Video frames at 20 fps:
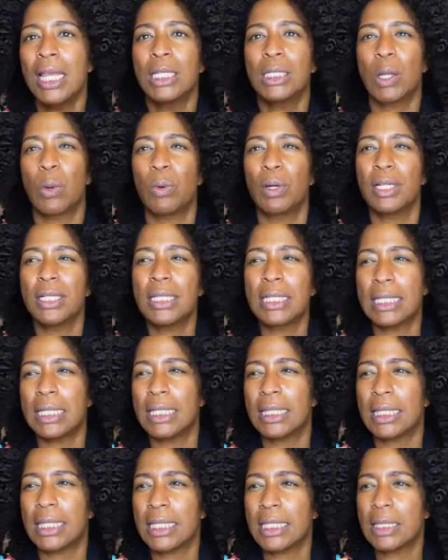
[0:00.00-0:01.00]
So I wanted to
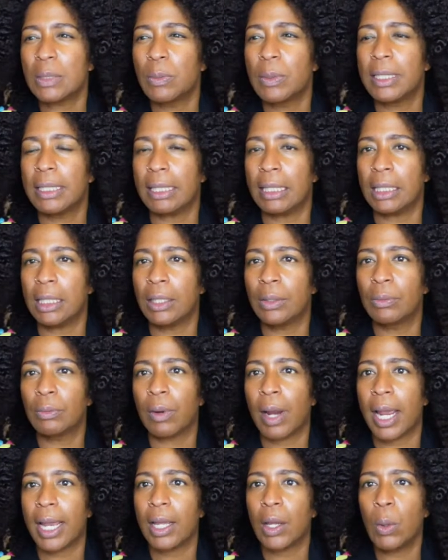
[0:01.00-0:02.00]
get this one in
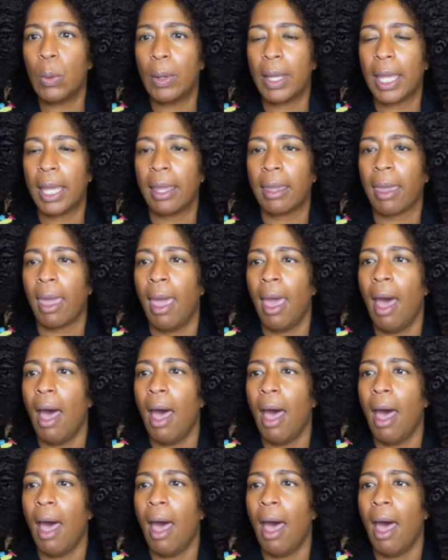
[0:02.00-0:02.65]
right quick.